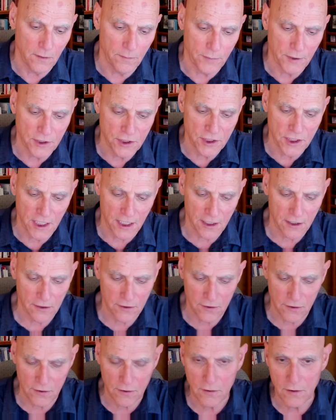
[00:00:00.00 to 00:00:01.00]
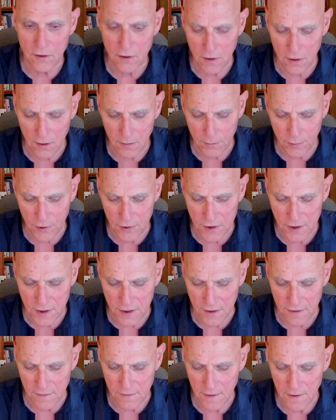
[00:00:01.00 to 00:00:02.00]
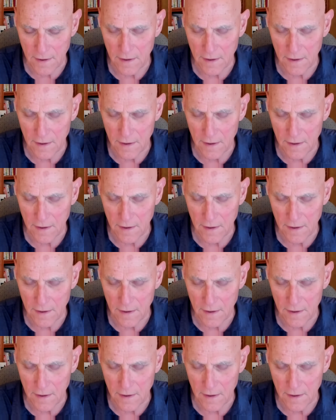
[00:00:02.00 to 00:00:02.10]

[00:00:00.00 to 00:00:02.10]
particular person,